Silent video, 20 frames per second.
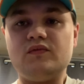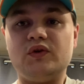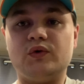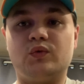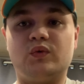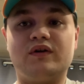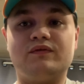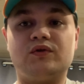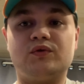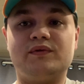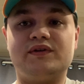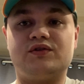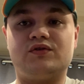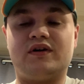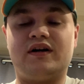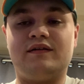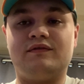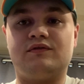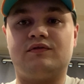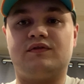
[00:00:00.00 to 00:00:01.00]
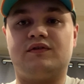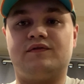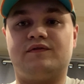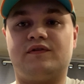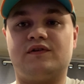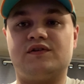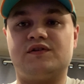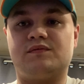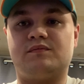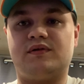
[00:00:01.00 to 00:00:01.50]
whoever we draft with the
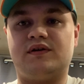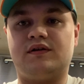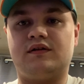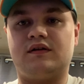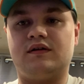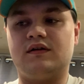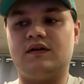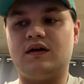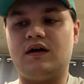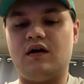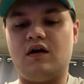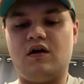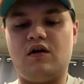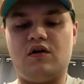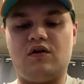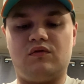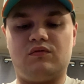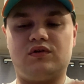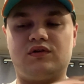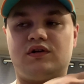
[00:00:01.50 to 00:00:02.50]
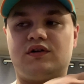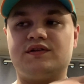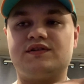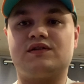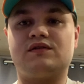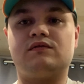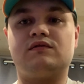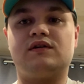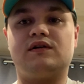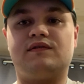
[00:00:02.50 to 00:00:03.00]
first pick will
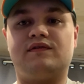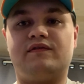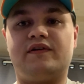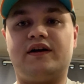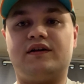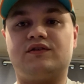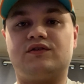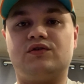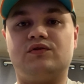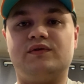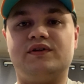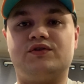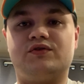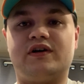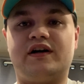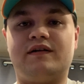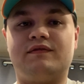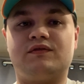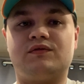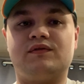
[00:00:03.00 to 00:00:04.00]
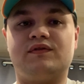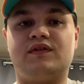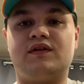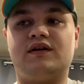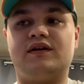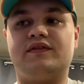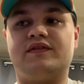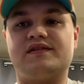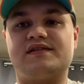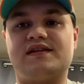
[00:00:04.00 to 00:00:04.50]
also affect who we draft with
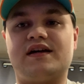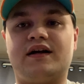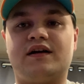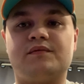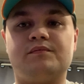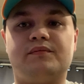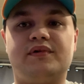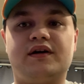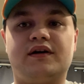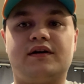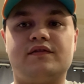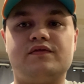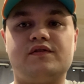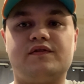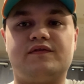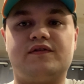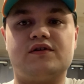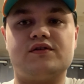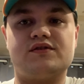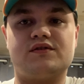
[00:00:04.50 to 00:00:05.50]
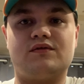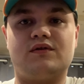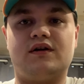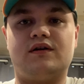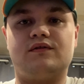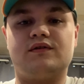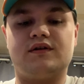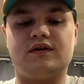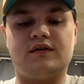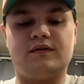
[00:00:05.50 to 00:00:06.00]
the second pick in the first
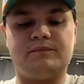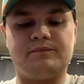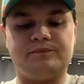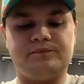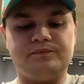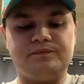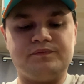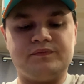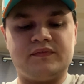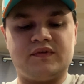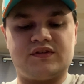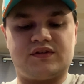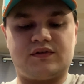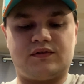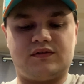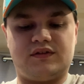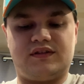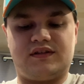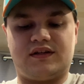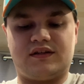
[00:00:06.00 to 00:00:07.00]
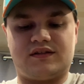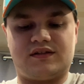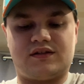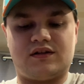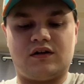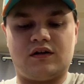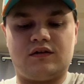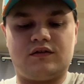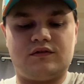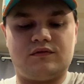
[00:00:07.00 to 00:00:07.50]
round. So let's get
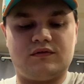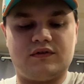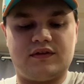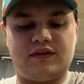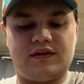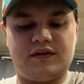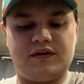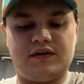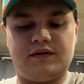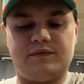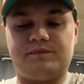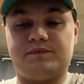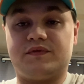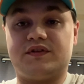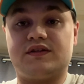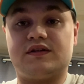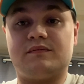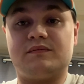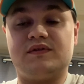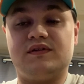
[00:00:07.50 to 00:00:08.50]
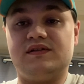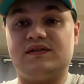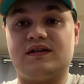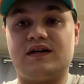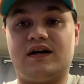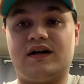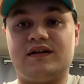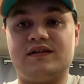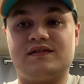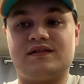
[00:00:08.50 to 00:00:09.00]
started with some of these
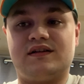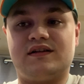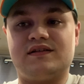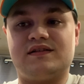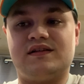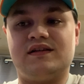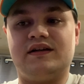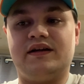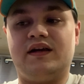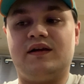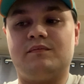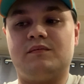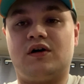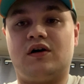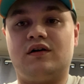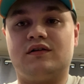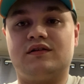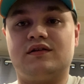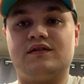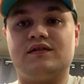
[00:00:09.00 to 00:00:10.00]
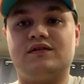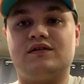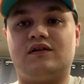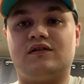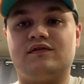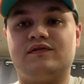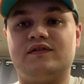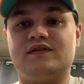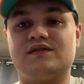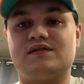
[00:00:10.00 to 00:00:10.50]
guys that I see getting mocked to the
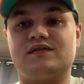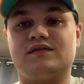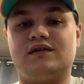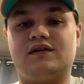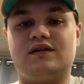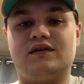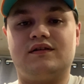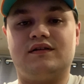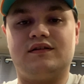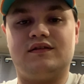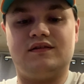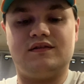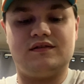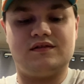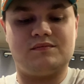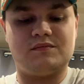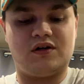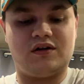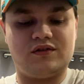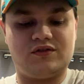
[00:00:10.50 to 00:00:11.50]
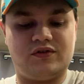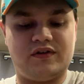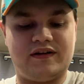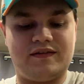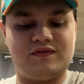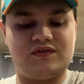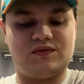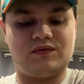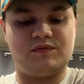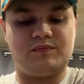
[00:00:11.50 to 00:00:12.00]
Dolphins a lot in these mock
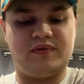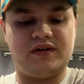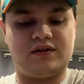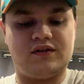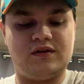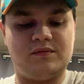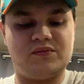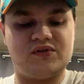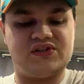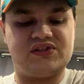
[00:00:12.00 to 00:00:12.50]
drafts with pick number